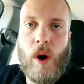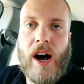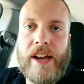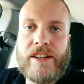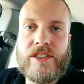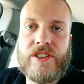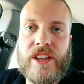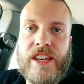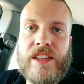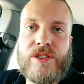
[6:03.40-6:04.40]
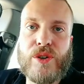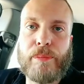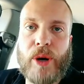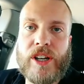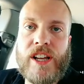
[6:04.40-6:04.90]
Why does the
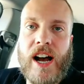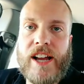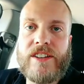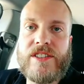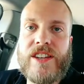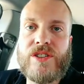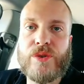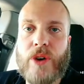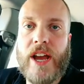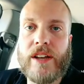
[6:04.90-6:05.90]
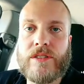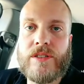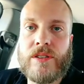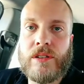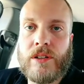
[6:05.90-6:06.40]
Easter Bunny hide his Easter
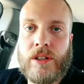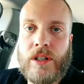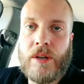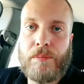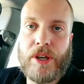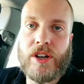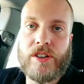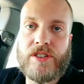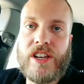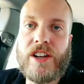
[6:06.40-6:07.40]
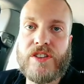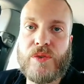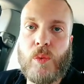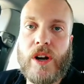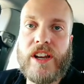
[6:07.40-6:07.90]
eggs? Because he
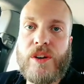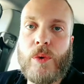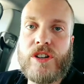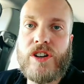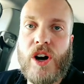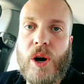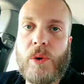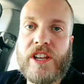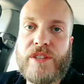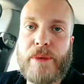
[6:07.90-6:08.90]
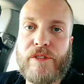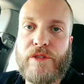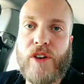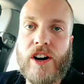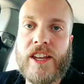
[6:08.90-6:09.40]
doesn't want anyone to know he's
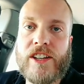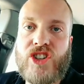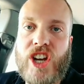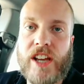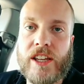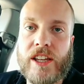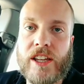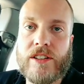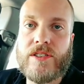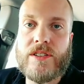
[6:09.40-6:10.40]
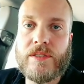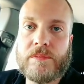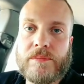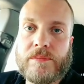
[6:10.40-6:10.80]
been fucking chickens.